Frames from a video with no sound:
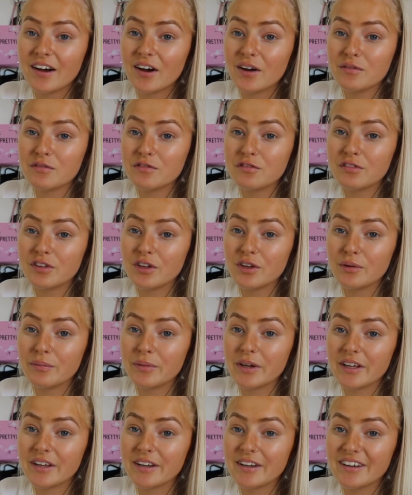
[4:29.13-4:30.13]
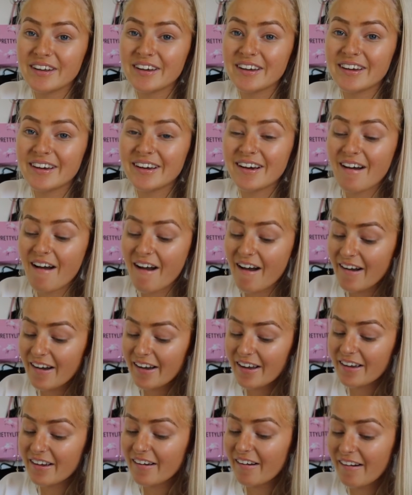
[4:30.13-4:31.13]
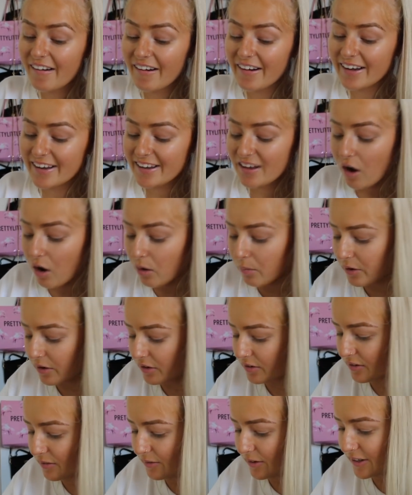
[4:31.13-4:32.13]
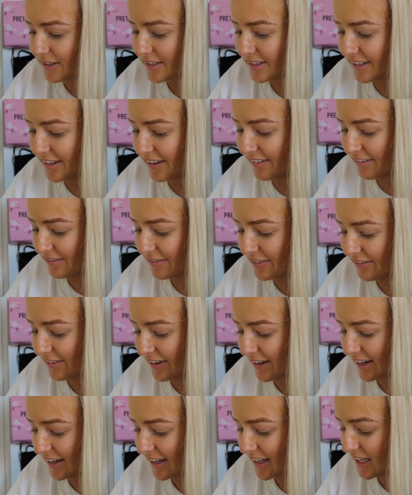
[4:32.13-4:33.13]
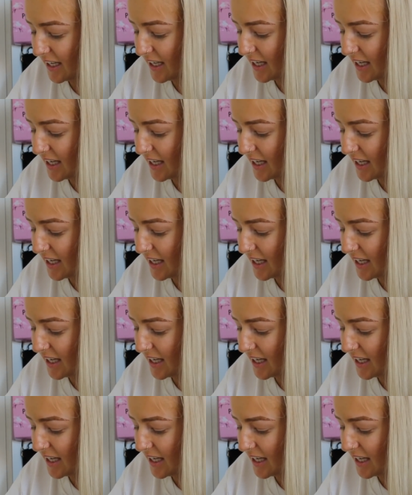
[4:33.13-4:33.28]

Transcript: I'm fuming. Guy, oh my god, it's going to go everywhere.